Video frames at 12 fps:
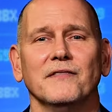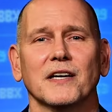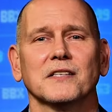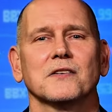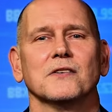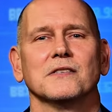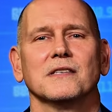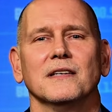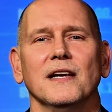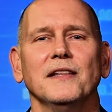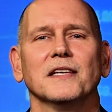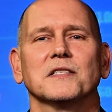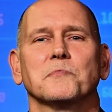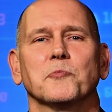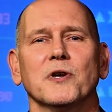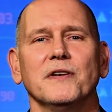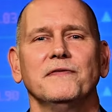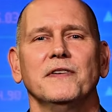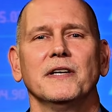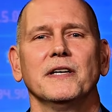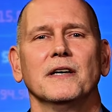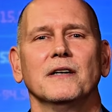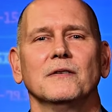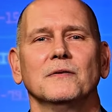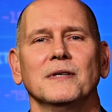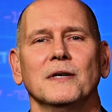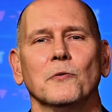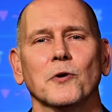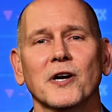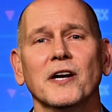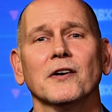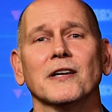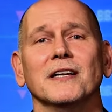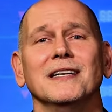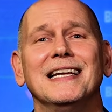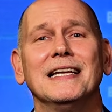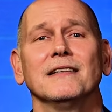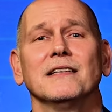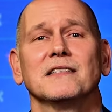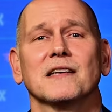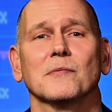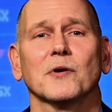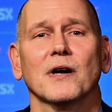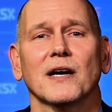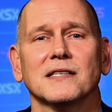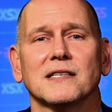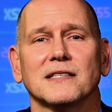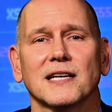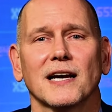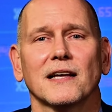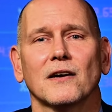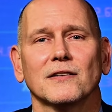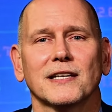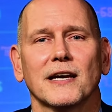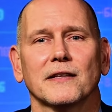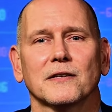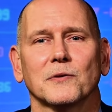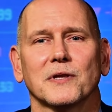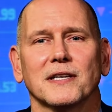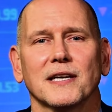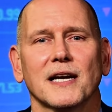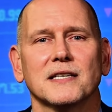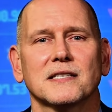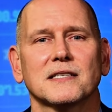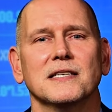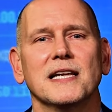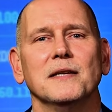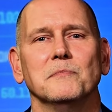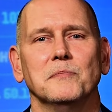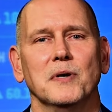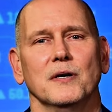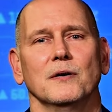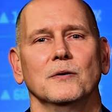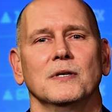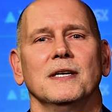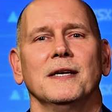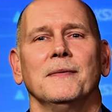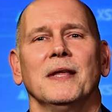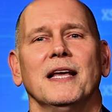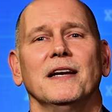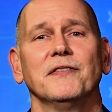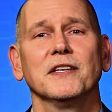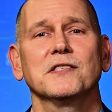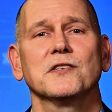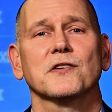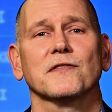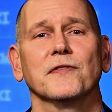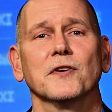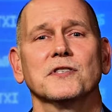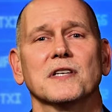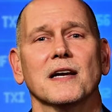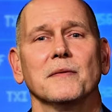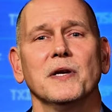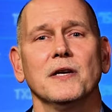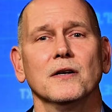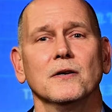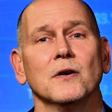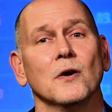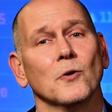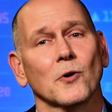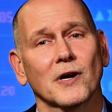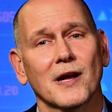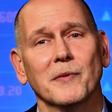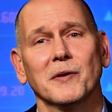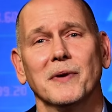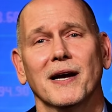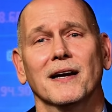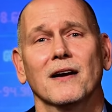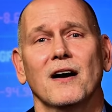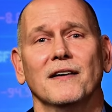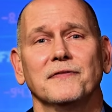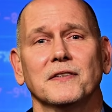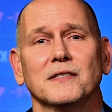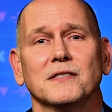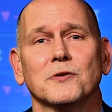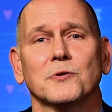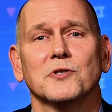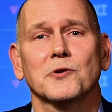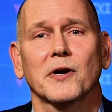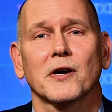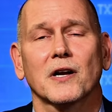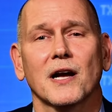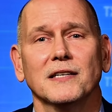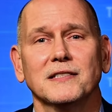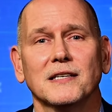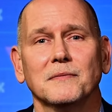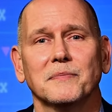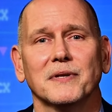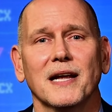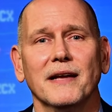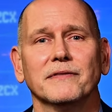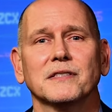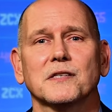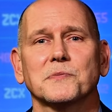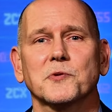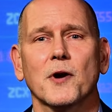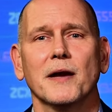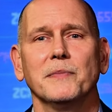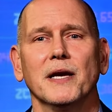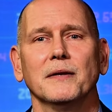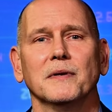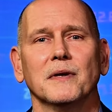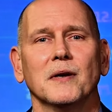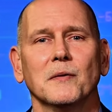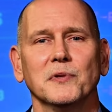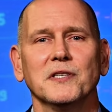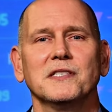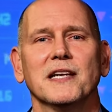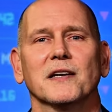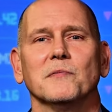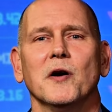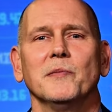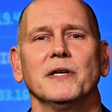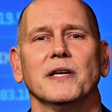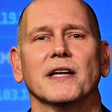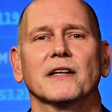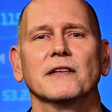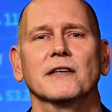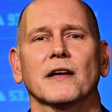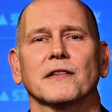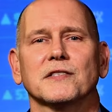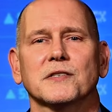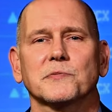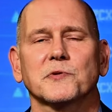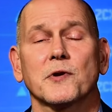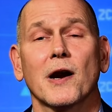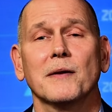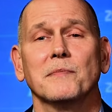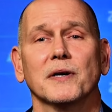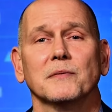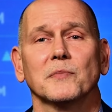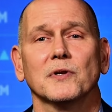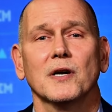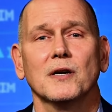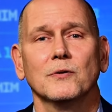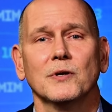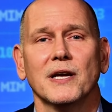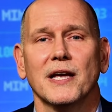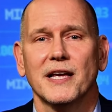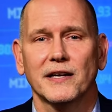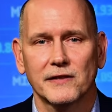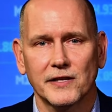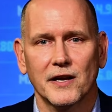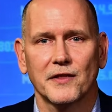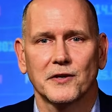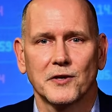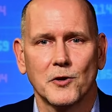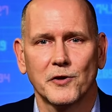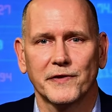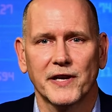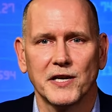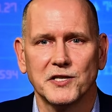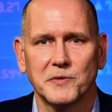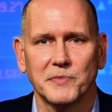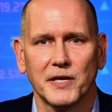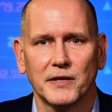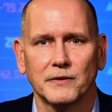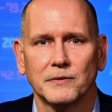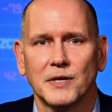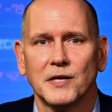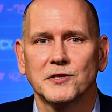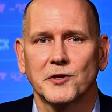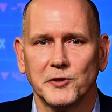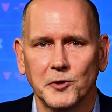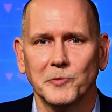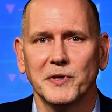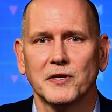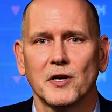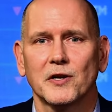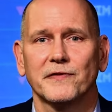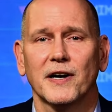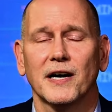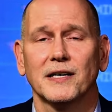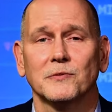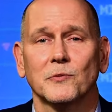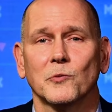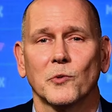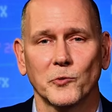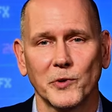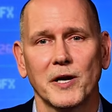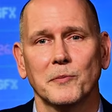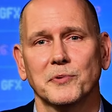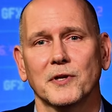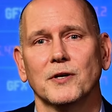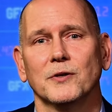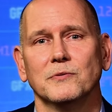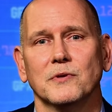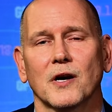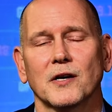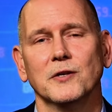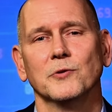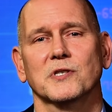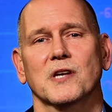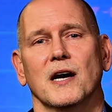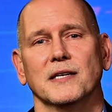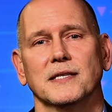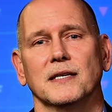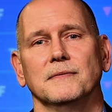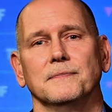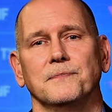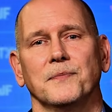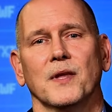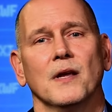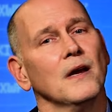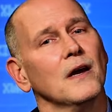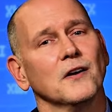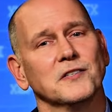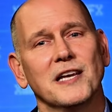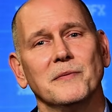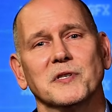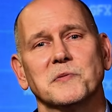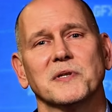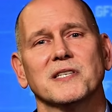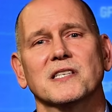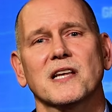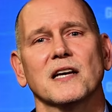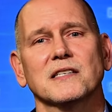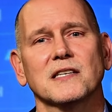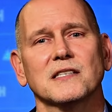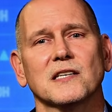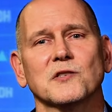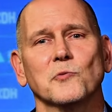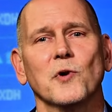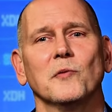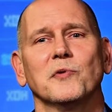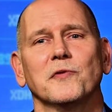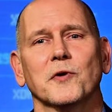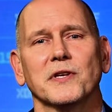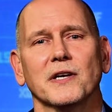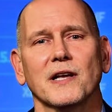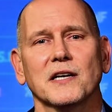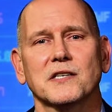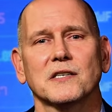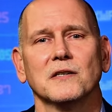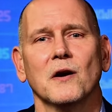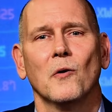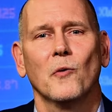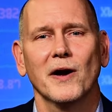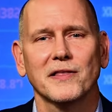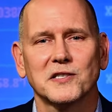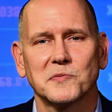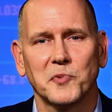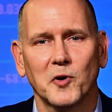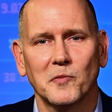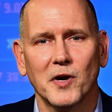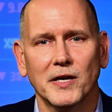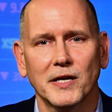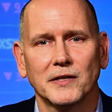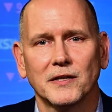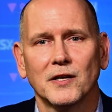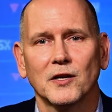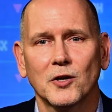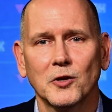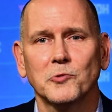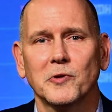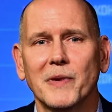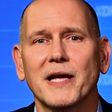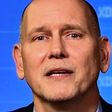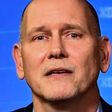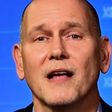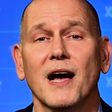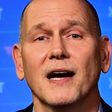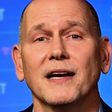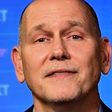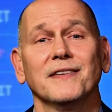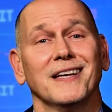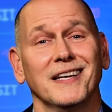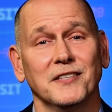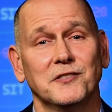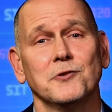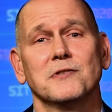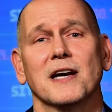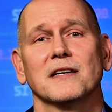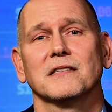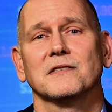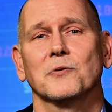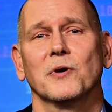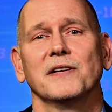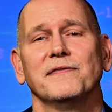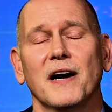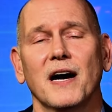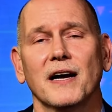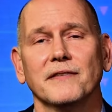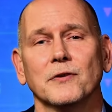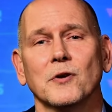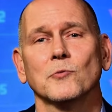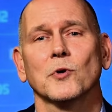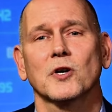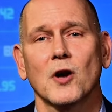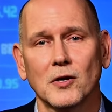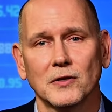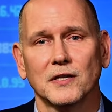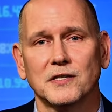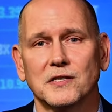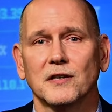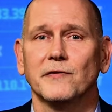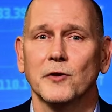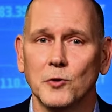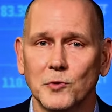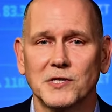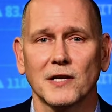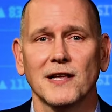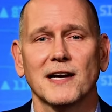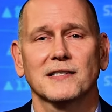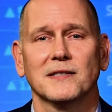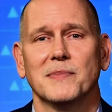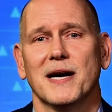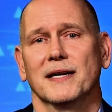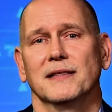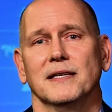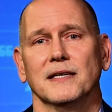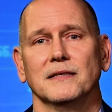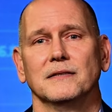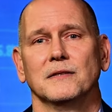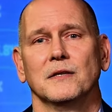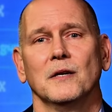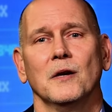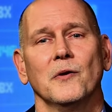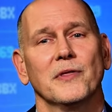Investors, in this brief video, we're here to neatly summarize and tie it all together with a nice, neat bow. And if this is your first time here or coming back often to enjoy our content but haven't subscribed yet, please take a moment and click on the subscribe button below and click on the notification bell so you'll be notified when we upload our newest content. Our team has been discussing since well before the election why this bull market could remain alive in 2025, regardless of who was elected back then.